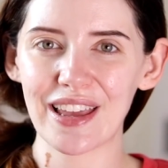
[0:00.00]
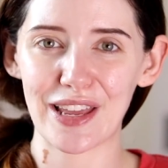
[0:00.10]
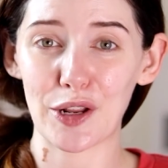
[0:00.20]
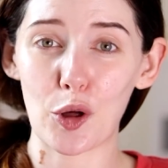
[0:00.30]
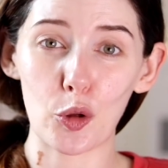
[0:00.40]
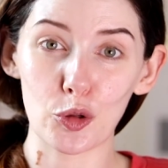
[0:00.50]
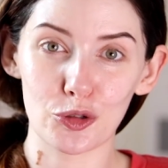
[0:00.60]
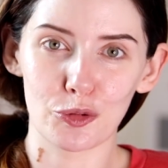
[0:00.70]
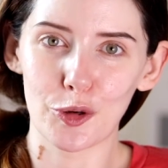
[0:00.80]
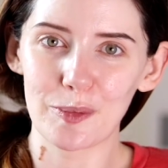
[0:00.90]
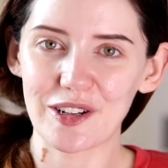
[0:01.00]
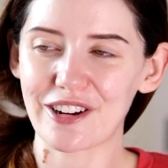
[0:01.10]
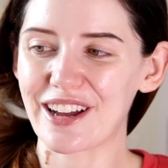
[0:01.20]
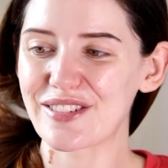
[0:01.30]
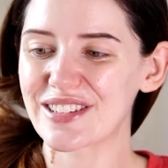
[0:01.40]
in a cold room in
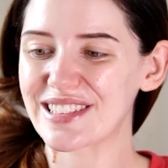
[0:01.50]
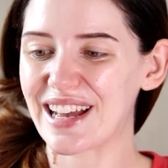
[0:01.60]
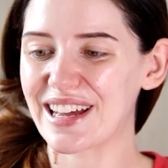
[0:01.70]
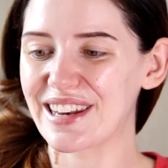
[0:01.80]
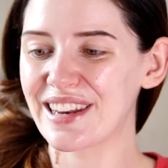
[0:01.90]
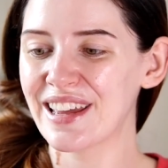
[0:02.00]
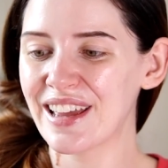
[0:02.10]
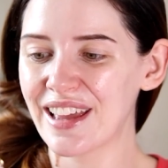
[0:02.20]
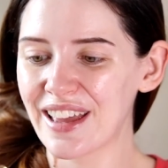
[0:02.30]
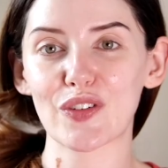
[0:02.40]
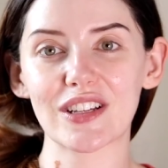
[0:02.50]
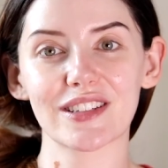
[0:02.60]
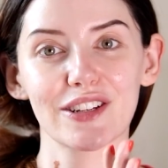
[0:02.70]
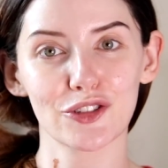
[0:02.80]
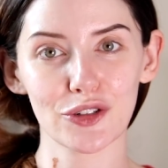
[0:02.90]
your house, and it really just feels
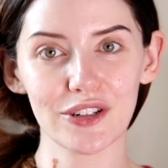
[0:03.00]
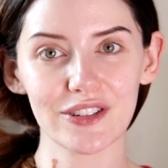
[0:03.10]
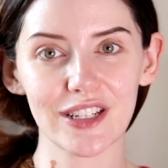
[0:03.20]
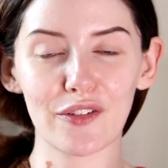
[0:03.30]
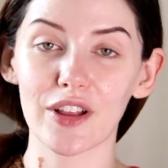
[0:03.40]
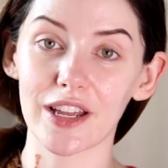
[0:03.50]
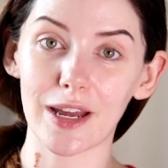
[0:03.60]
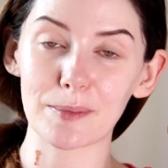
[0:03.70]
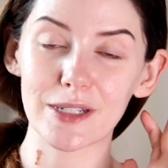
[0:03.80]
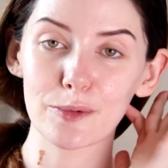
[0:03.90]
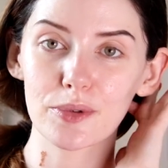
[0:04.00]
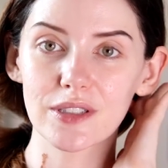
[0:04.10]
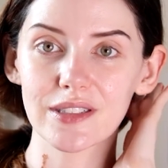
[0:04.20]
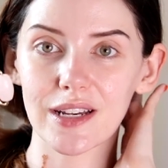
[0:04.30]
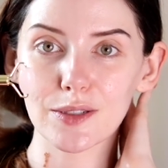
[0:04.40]
like you're treating yourself like an absolute
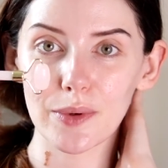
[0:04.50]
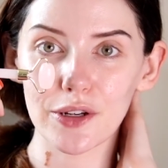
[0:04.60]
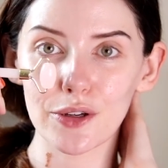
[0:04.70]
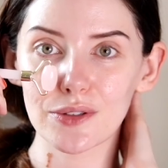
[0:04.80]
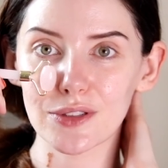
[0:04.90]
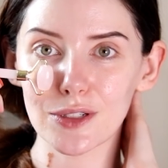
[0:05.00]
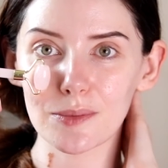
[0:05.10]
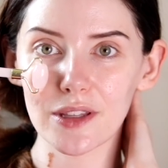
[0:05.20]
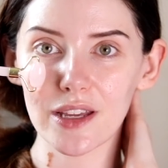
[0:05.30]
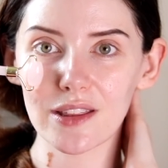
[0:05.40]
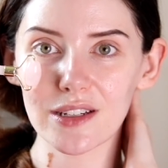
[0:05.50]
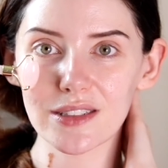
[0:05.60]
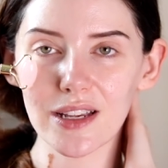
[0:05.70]
princess when you're using something like this.